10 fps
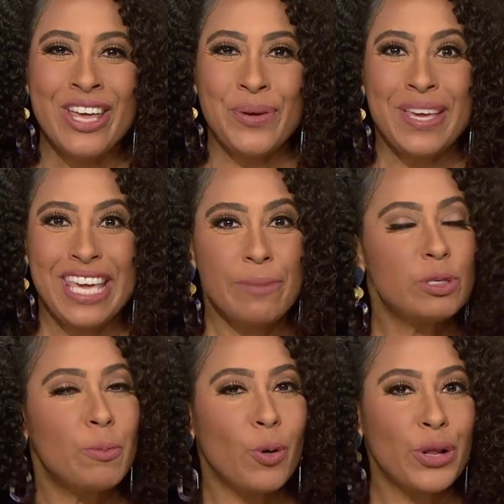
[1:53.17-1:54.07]
You can keep
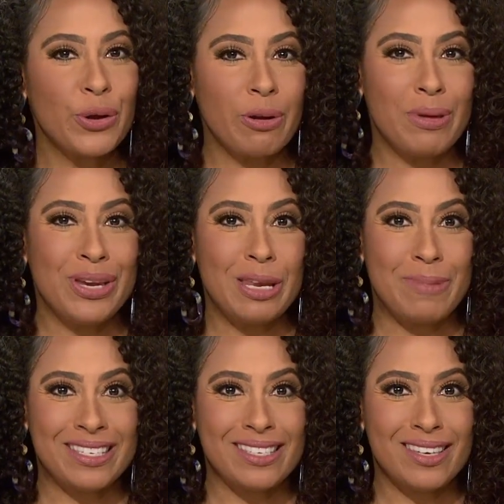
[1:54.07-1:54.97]
supporting your community
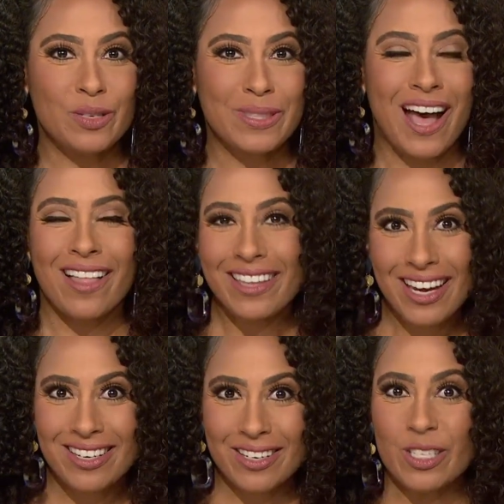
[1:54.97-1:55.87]
businesses with
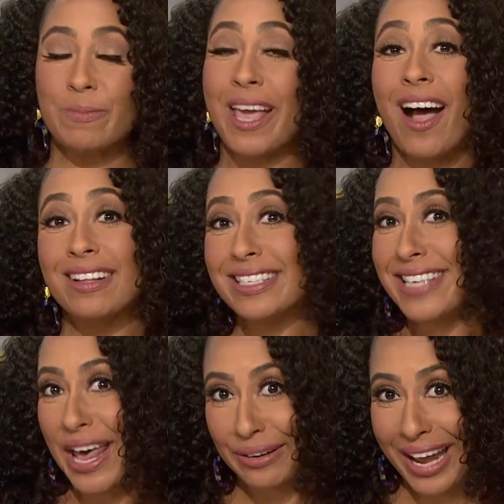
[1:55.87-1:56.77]
holiday deals beyond
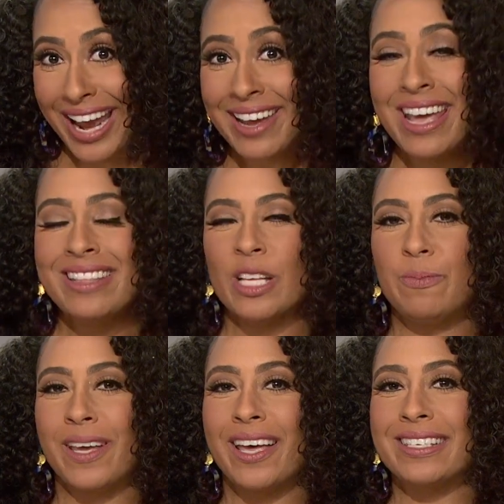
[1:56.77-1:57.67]
Saturday. That's
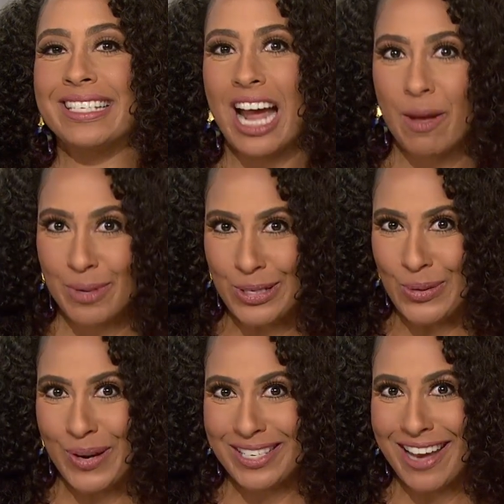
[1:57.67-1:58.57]
because
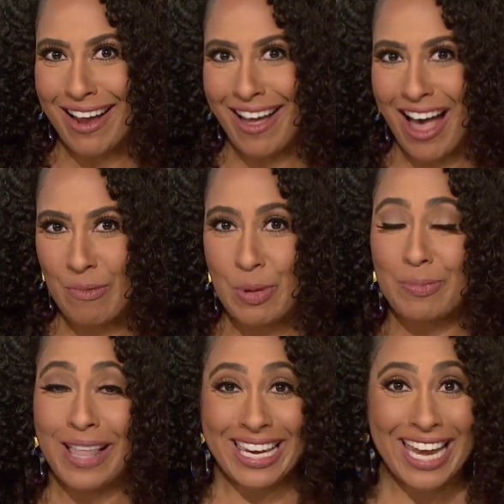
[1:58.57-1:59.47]
TimelessToys.com and
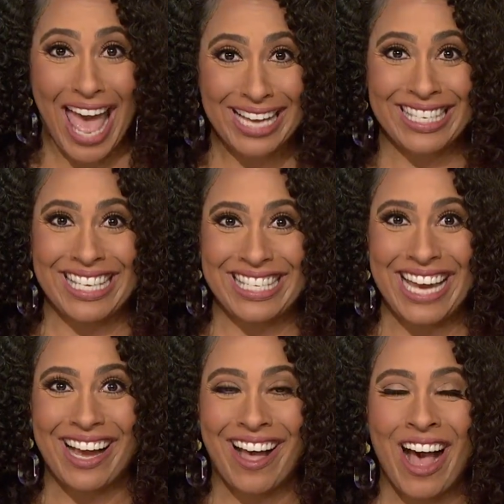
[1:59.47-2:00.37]

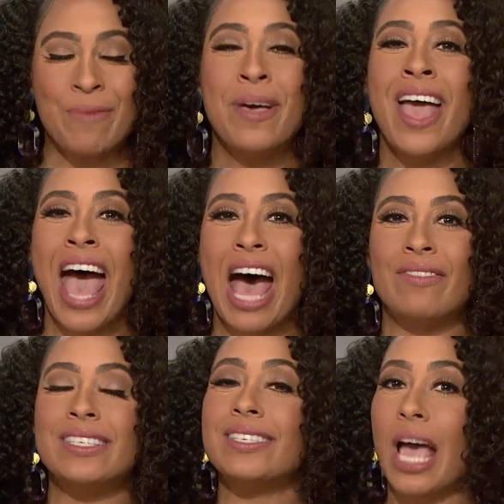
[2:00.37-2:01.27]
PlanetAccess.com
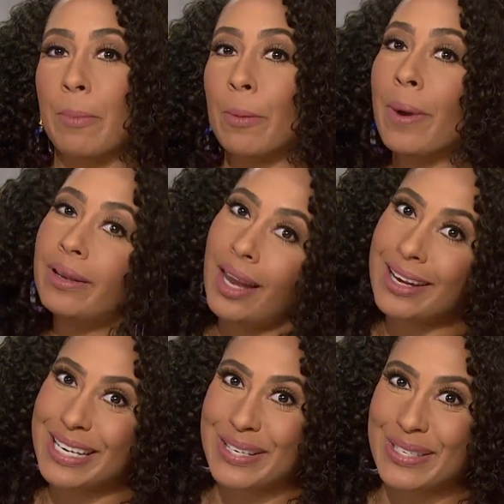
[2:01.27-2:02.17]
have Cyber Monday
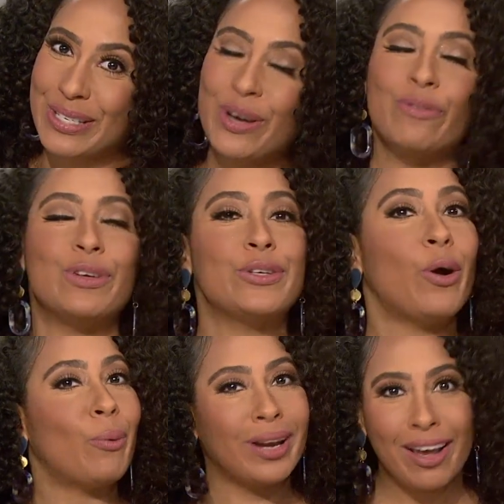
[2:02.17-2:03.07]
deals too if you
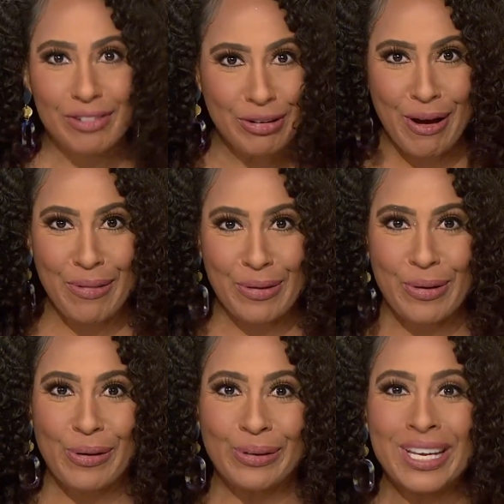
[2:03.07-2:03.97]
want to have to go out in the
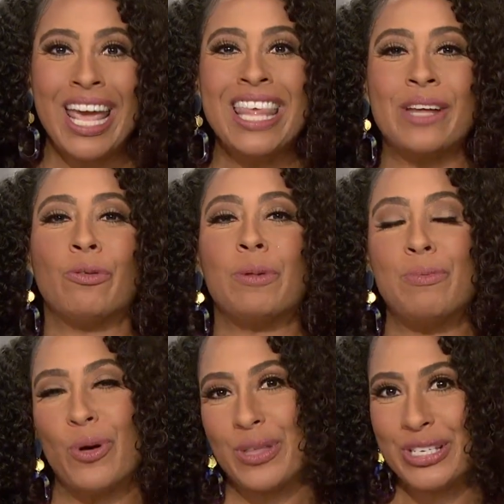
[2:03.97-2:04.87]
cold. There will be
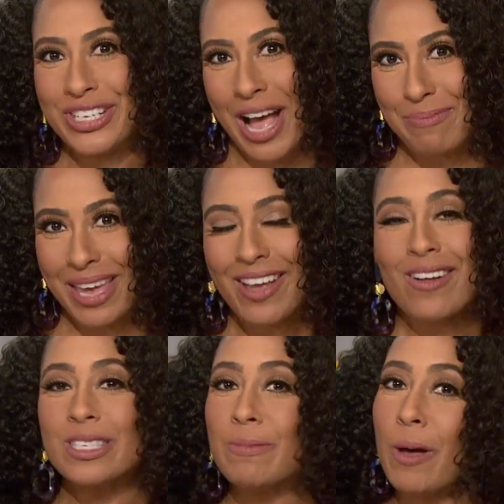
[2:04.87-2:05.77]
more than shopping
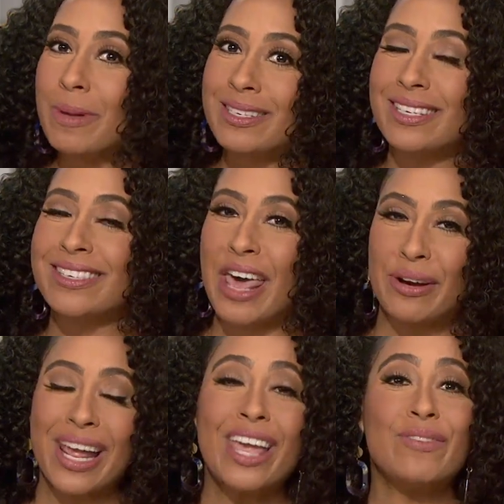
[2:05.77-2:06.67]
on Small Business
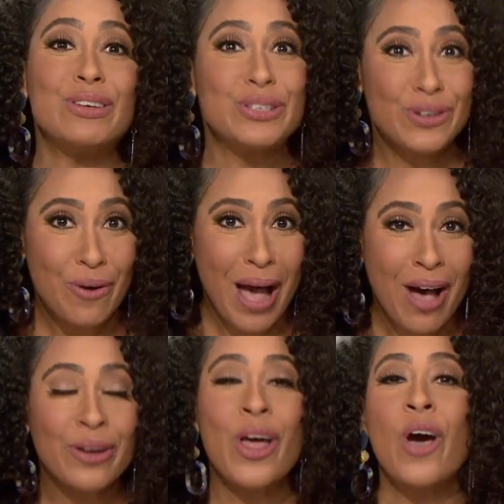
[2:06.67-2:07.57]
Saturday. If you do go
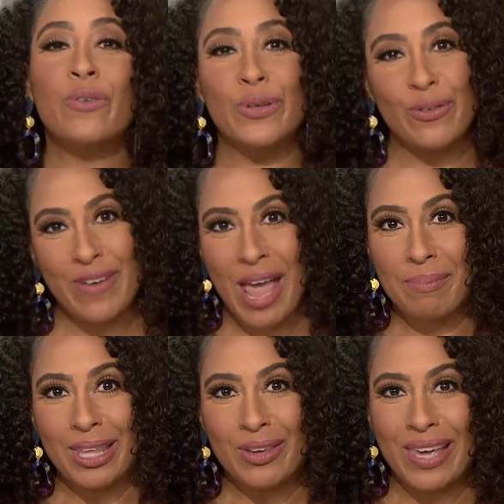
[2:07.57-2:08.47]
out for the
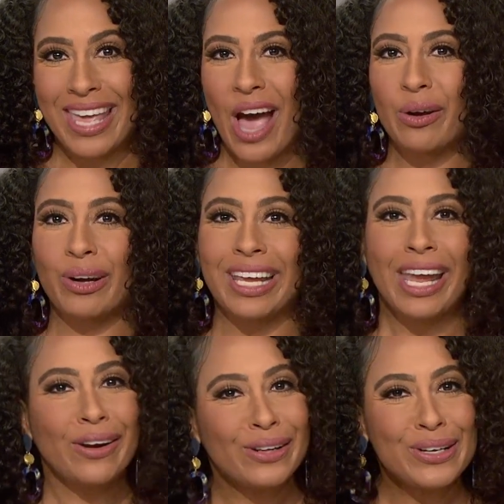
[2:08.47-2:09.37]
family, you can count on
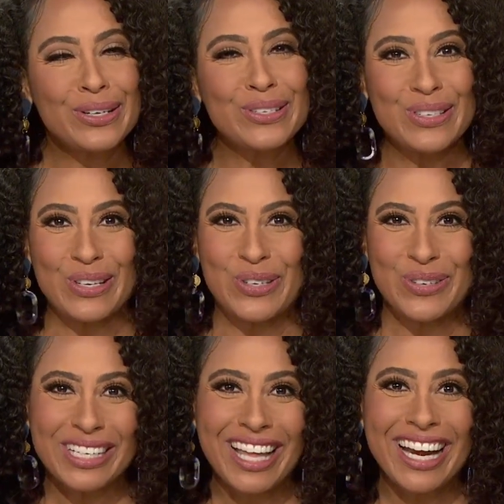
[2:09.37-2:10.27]
carolers, a
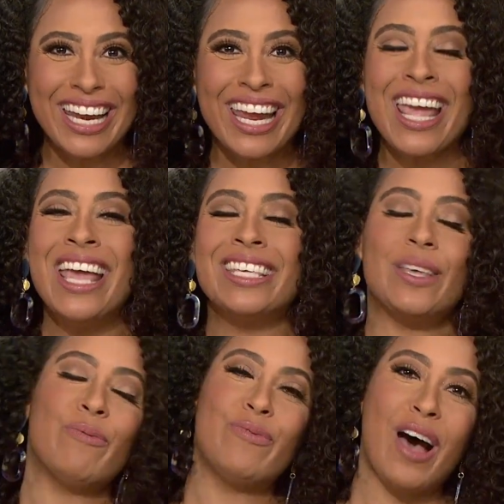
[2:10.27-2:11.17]
tree lighting,
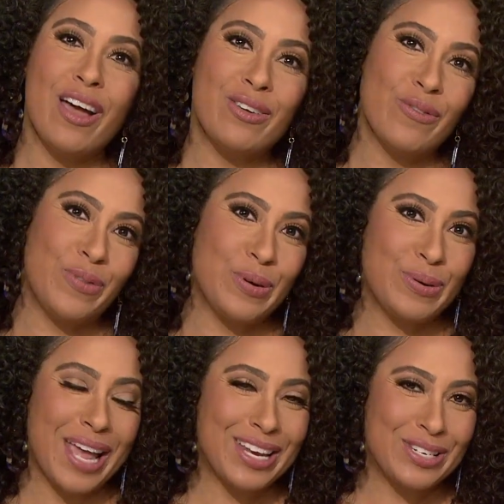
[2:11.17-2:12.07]
some fun
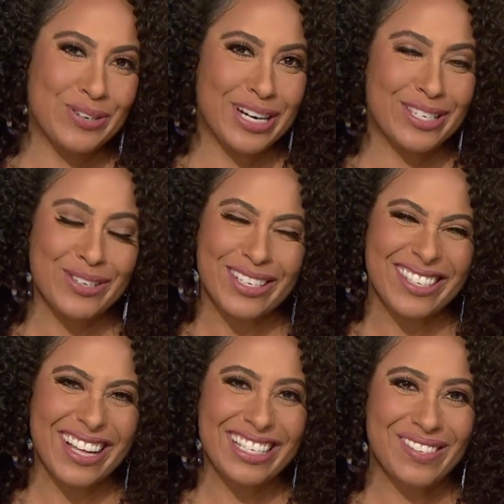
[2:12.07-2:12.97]
food and drinks. So
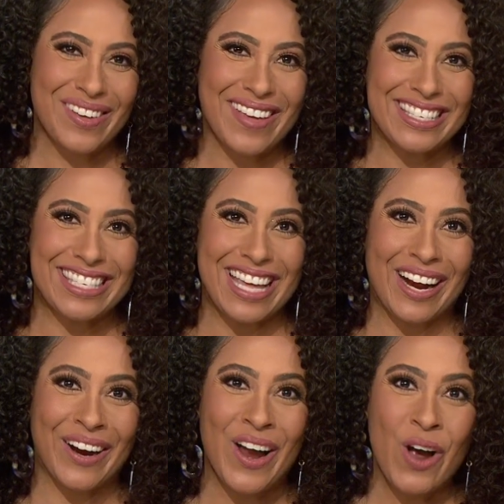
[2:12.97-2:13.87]
just lots of events
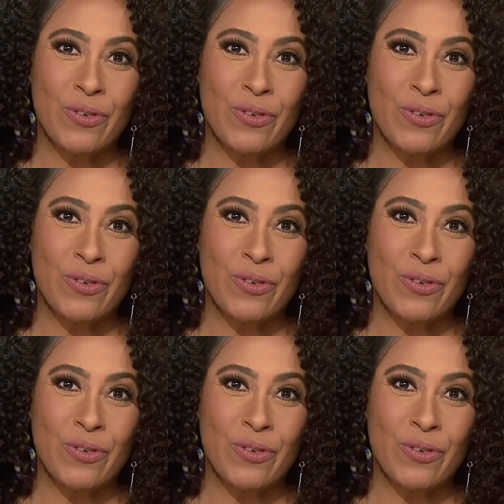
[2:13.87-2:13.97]
there.